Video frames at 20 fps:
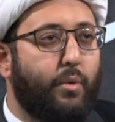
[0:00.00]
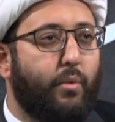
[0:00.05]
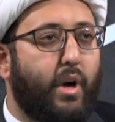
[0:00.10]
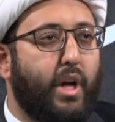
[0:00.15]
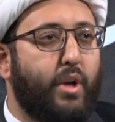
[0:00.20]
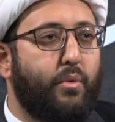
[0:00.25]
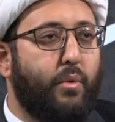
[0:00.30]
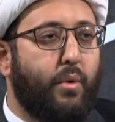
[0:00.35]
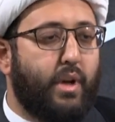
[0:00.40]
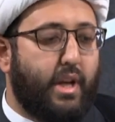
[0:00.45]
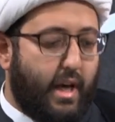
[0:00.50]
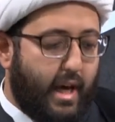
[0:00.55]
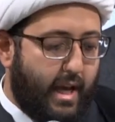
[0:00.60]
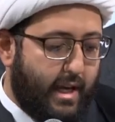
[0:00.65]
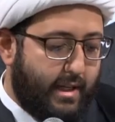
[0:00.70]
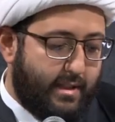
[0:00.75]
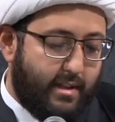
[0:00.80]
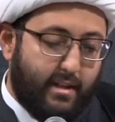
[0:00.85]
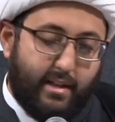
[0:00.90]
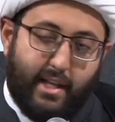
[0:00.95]
Why do we want to
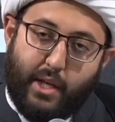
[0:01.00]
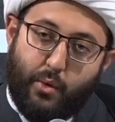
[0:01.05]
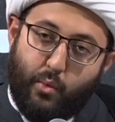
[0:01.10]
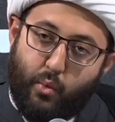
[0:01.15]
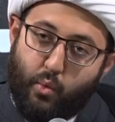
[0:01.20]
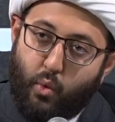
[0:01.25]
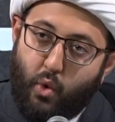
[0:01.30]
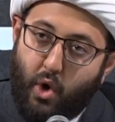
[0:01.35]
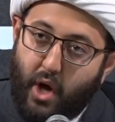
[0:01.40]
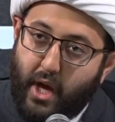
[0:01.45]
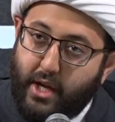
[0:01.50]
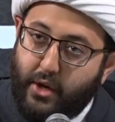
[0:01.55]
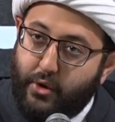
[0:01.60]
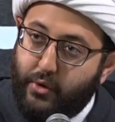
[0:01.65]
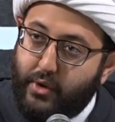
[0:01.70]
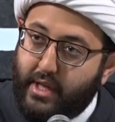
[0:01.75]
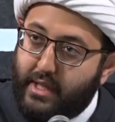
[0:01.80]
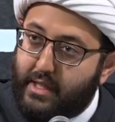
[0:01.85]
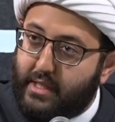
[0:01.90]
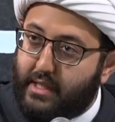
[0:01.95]
isolate one
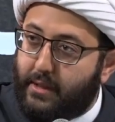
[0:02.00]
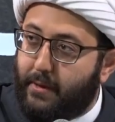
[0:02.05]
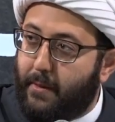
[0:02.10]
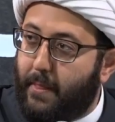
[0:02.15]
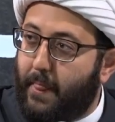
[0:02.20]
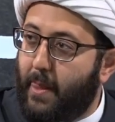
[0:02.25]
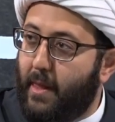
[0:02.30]
reason?